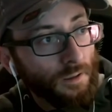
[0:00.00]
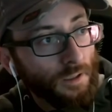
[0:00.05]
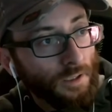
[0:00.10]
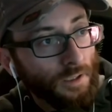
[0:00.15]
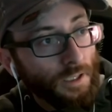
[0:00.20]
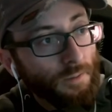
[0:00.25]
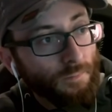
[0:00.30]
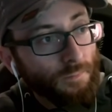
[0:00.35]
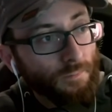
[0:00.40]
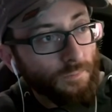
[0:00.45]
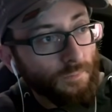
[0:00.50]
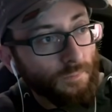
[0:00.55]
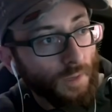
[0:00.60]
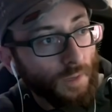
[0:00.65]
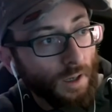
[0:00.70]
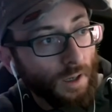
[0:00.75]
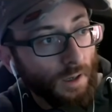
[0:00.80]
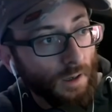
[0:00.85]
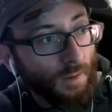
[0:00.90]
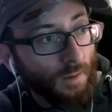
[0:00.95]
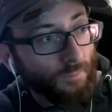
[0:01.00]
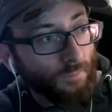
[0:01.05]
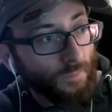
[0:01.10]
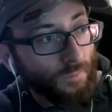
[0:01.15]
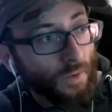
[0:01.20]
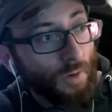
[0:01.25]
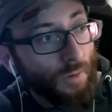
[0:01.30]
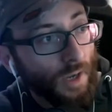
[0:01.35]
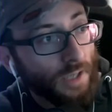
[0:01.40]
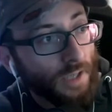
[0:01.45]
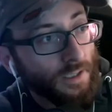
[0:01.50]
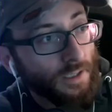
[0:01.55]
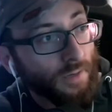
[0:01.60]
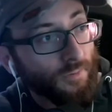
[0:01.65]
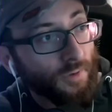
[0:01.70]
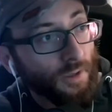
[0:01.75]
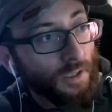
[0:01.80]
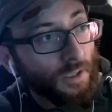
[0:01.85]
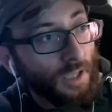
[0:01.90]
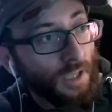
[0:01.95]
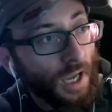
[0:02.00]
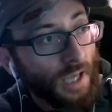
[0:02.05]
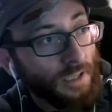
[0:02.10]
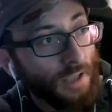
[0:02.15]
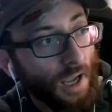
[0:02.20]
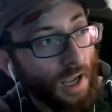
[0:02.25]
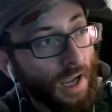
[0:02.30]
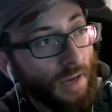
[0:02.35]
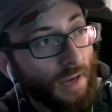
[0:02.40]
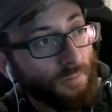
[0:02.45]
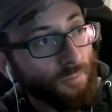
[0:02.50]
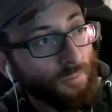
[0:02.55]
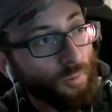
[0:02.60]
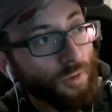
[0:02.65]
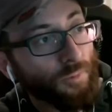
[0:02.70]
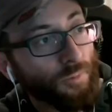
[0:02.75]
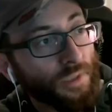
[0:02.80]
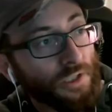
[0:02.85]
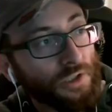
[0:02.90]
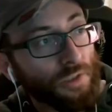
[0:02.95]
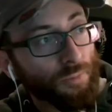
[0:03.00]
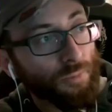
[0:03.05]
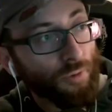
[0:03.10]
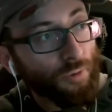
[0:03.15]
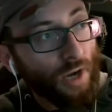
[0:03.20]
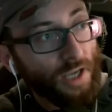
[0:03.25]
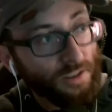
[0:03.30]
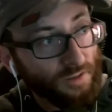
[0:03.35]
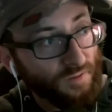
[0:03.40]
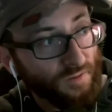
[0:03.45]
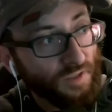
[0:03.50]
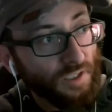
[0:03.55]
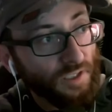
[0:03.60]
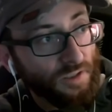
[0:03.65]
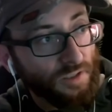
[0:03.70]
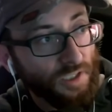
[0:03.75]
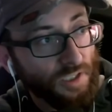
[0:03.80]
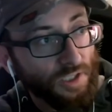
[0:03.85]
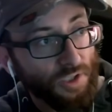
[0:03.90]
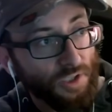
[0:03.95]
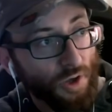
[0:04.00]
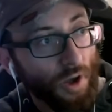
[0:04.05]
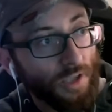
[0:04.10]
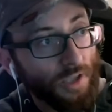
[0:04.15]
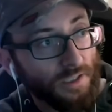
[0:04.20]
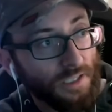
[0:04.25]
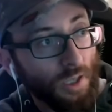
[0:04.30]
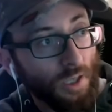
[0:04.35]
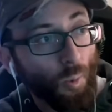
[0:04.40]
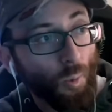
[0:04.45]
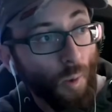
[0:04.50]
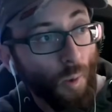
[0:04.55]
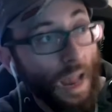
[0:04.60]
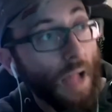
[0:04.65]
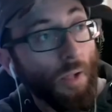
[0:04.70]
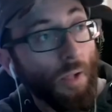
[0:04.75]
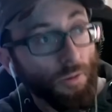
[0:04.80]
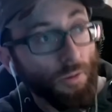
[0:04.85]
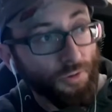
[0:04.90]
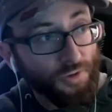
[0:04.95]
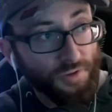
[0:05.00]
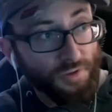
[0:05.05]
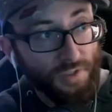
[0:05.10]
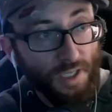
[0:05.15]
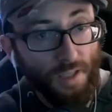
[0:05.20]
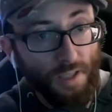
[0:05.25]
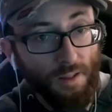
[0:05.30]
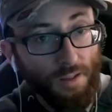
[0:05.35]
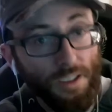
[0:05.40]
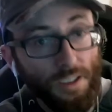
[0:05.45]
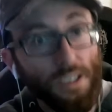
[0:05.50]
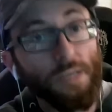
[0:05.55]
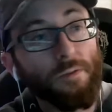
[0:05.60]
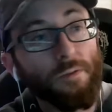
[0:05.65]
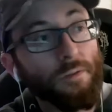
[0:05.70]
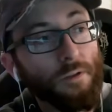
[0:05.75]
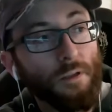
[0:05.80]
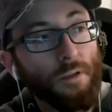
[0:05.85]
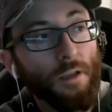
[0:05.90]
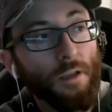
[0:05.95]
Yep. No, I definitely, I would be surprised if this did not sell well, to say the least.